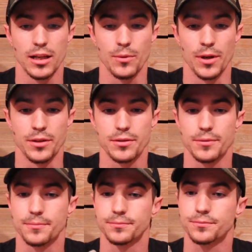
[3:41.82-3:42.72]
Anyways,
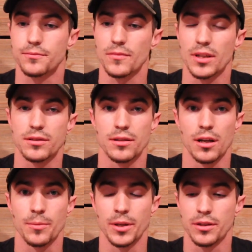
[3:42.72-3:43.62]
let's
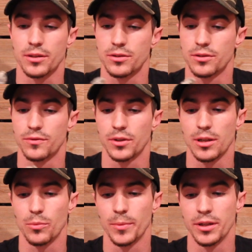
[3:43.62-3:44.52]
talk about this just for a
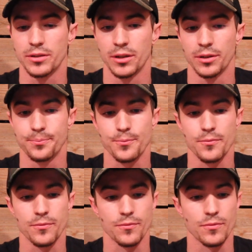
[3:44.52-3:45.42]
couple minutes here.
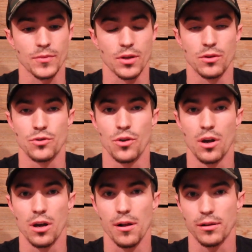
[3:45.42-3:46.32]
The
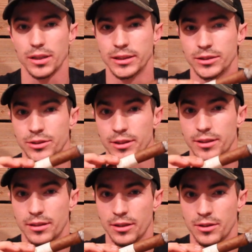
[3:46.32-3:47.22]
draw is
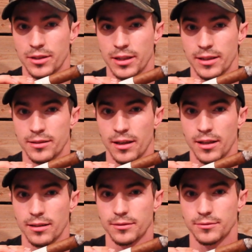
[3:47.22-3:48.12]
just a touch on the tight
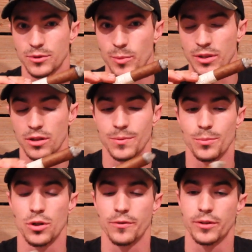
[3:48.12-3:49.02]
side, which means that it's
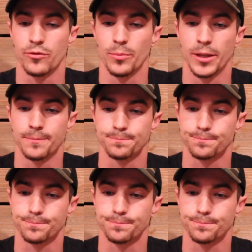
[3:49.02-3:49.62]
perfect for me.